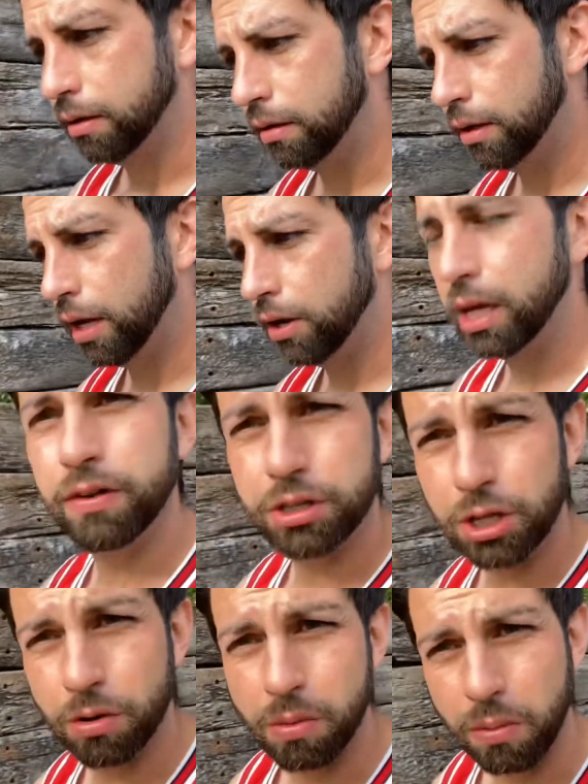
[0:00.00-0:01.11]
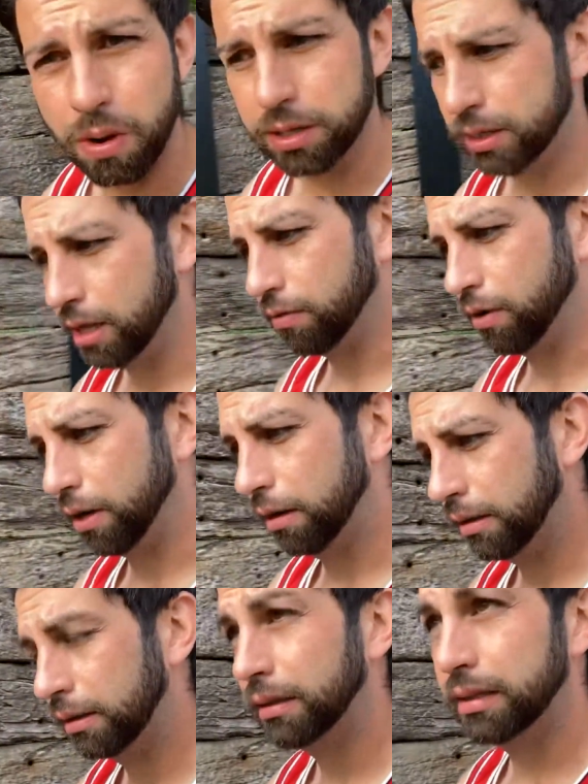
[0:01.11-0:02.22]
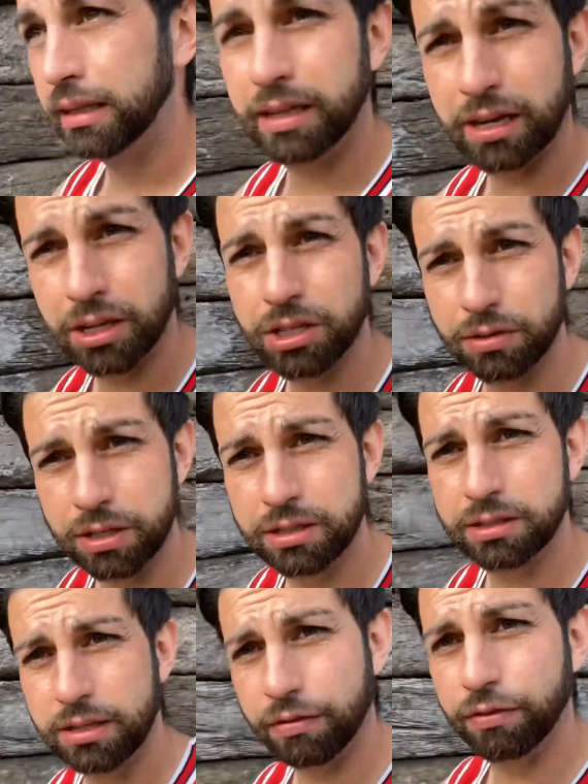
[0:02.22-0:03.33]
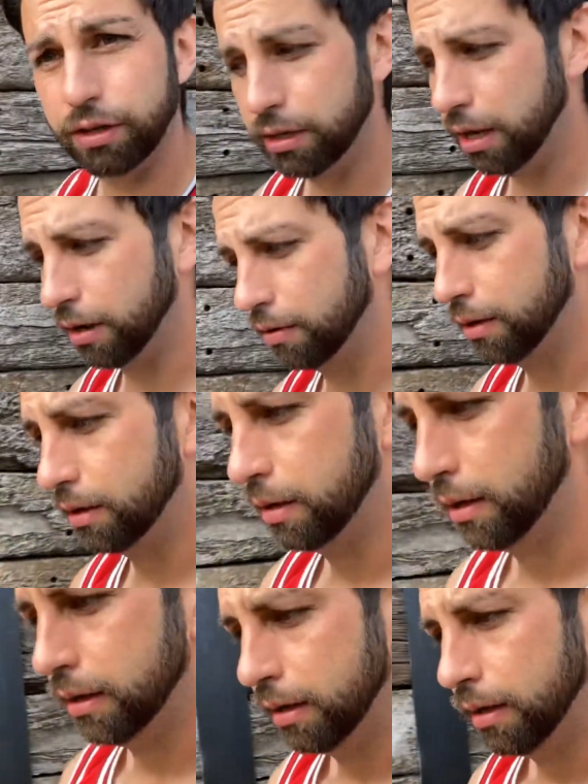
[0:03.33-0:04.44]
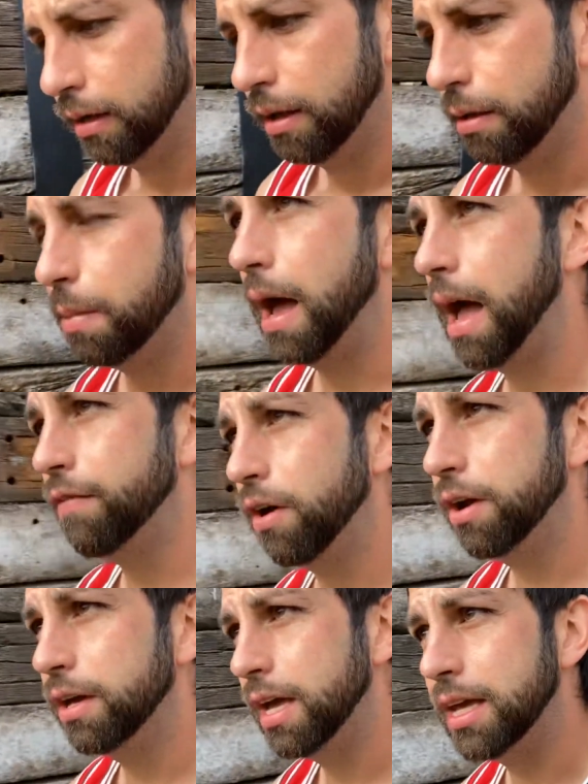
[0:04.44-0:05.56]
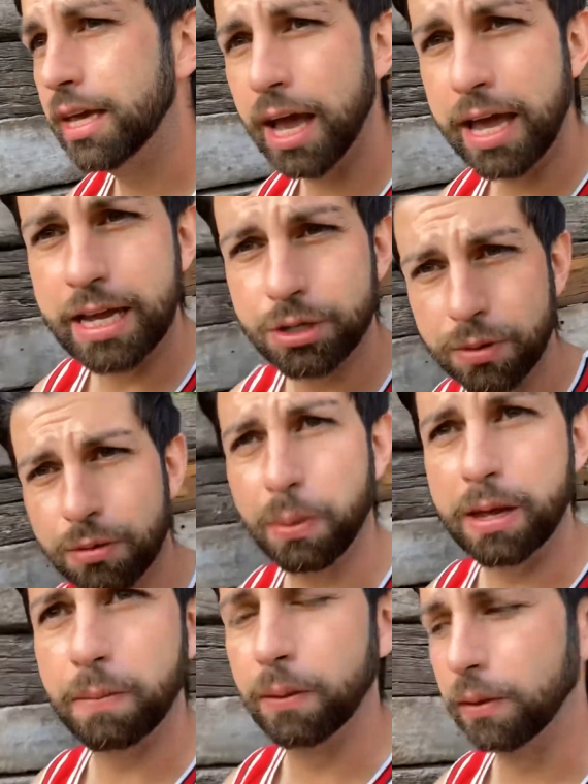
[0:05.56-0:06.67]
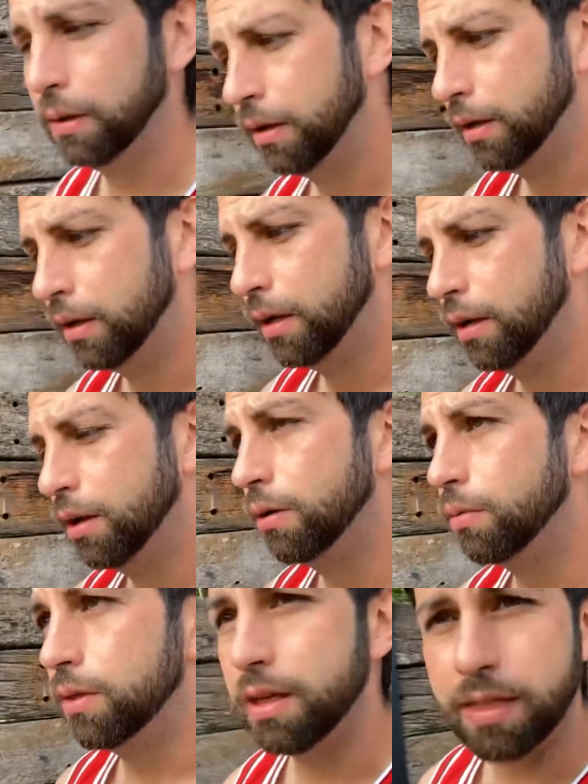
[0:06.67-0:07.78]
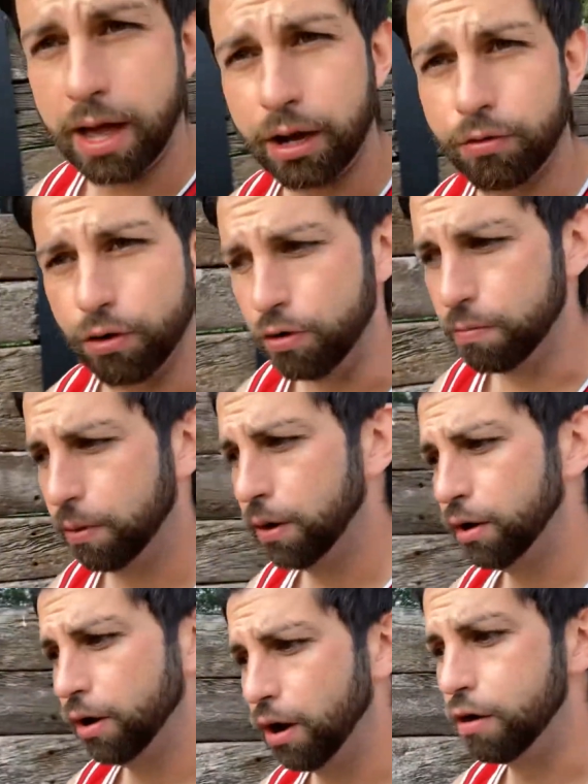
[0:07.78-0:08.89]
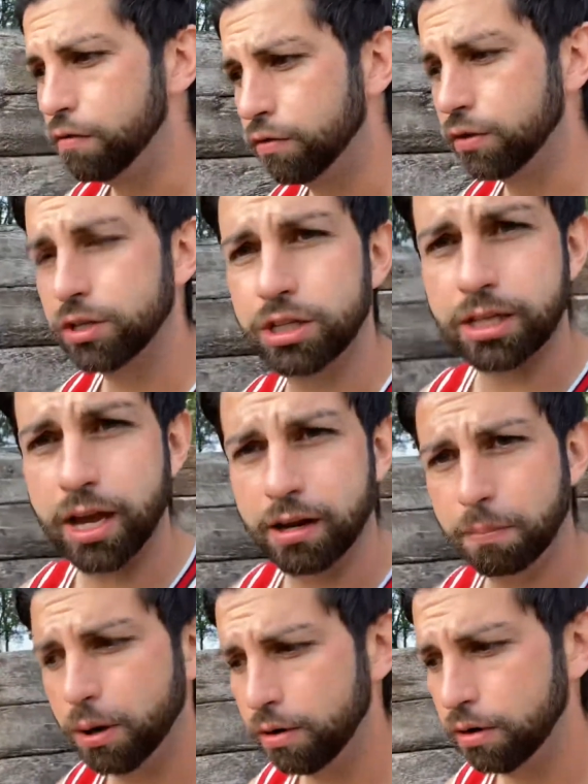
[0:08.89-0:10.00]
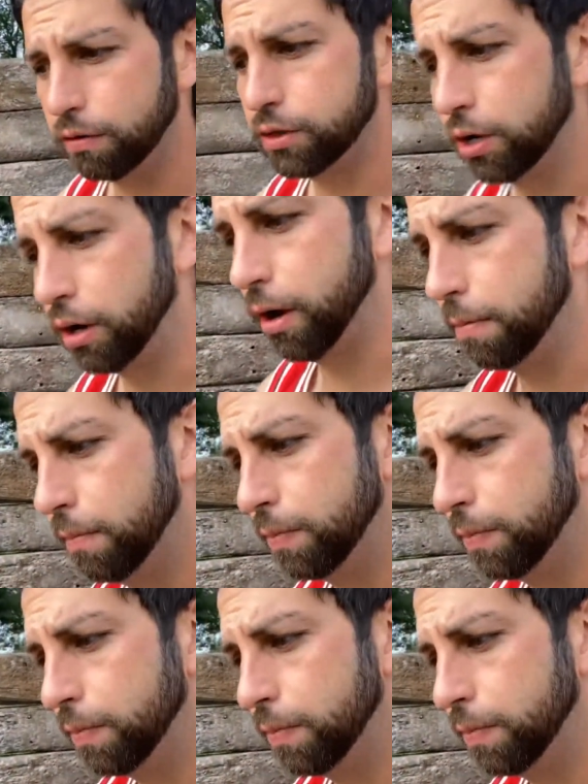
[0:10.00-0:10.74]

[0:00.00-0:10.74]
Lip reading: can I give it to you and we'll work together on it? I think the answer is definitely no. But have I engaged with people within that group over a sustained period of time,